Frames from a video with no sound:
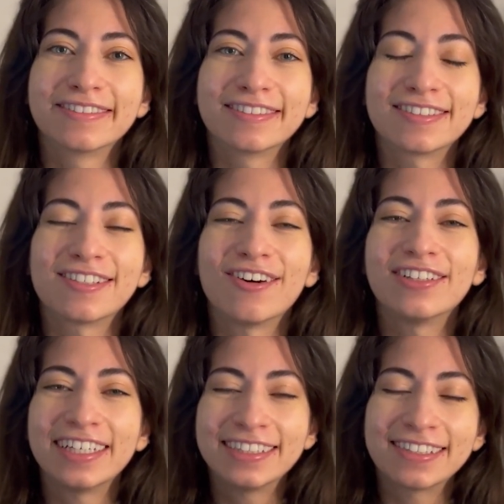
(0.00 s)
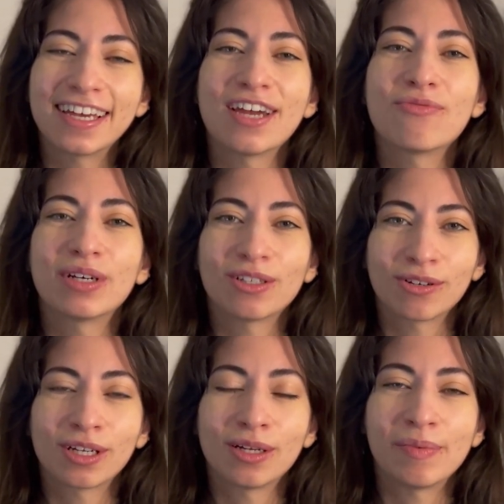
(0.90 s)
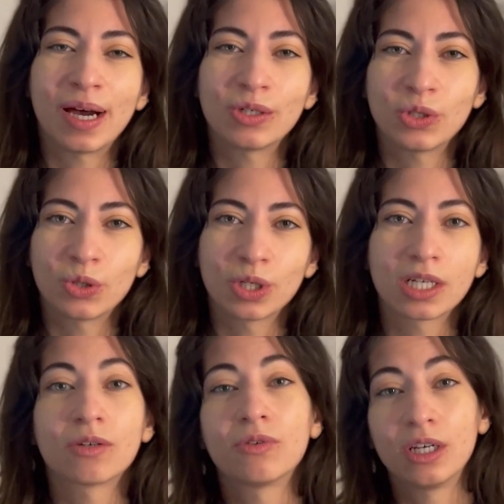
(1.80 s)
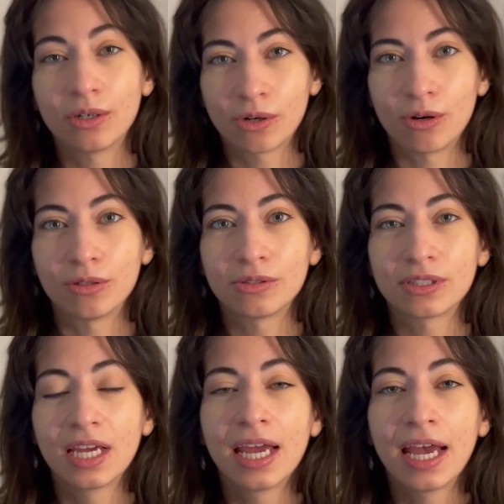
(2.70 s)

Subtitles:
So let's say we're talking about your career goals.